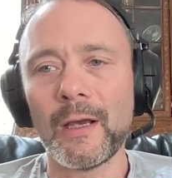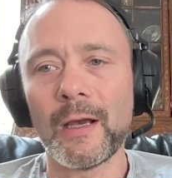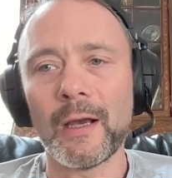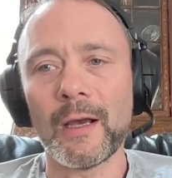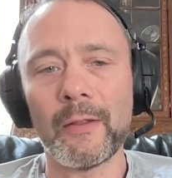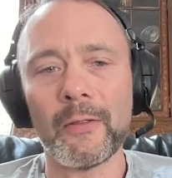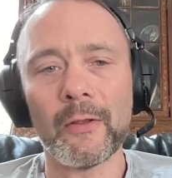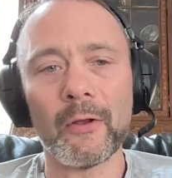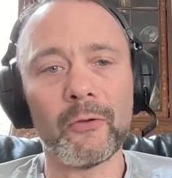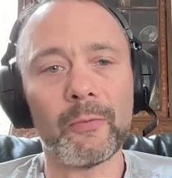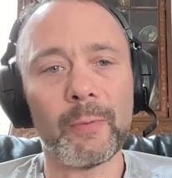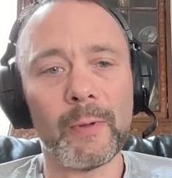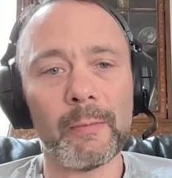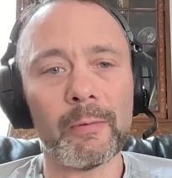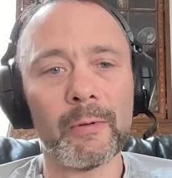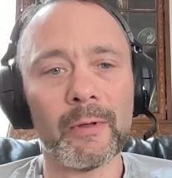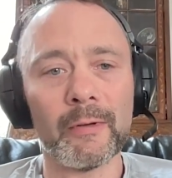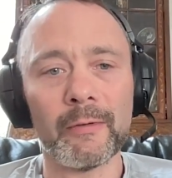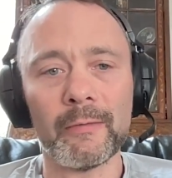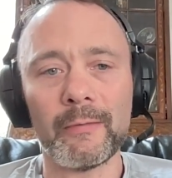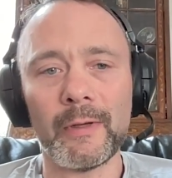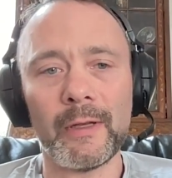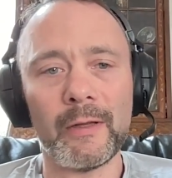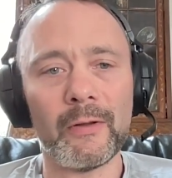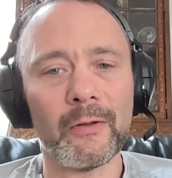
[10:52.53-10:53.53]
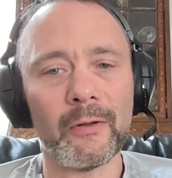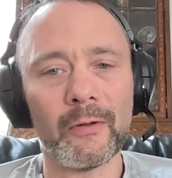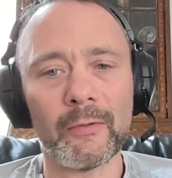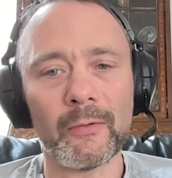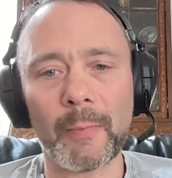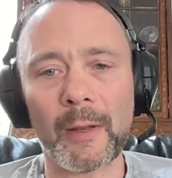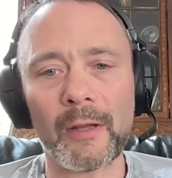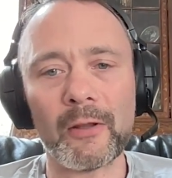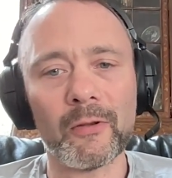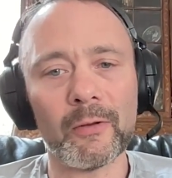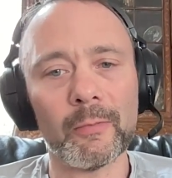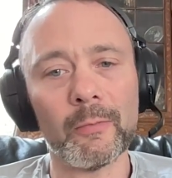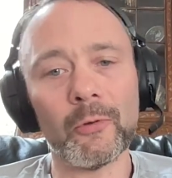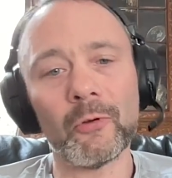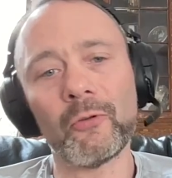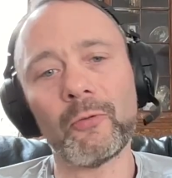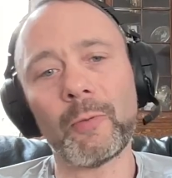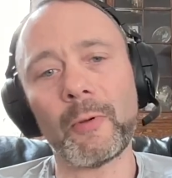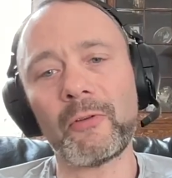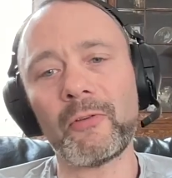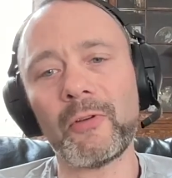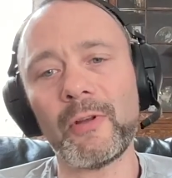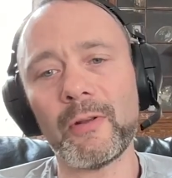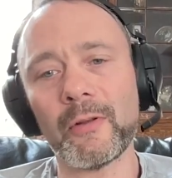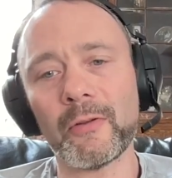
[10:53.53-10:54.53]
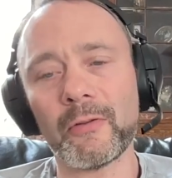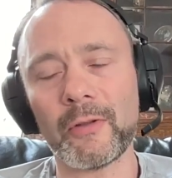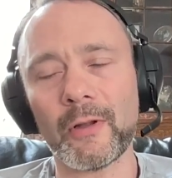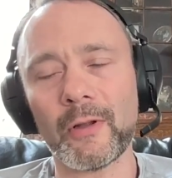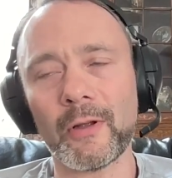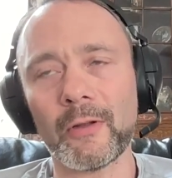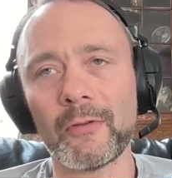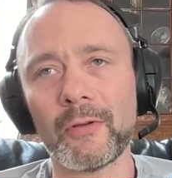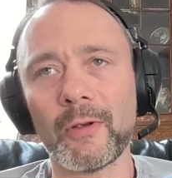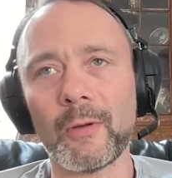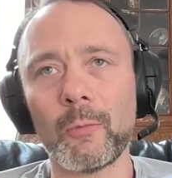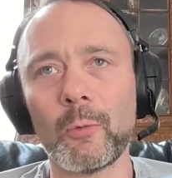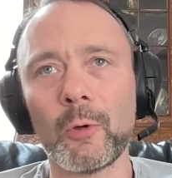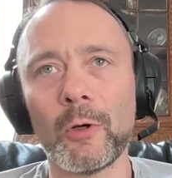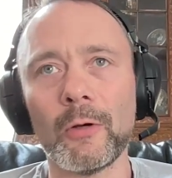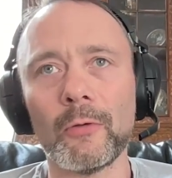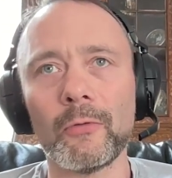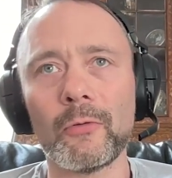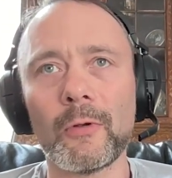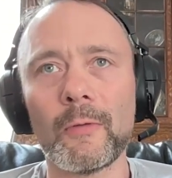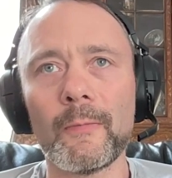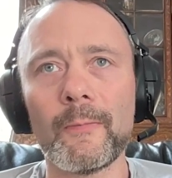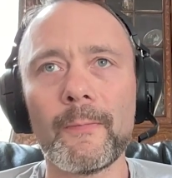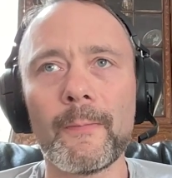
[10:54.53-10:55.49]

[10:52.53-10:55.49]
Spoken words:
and those people are indispensable, especially in the startup world.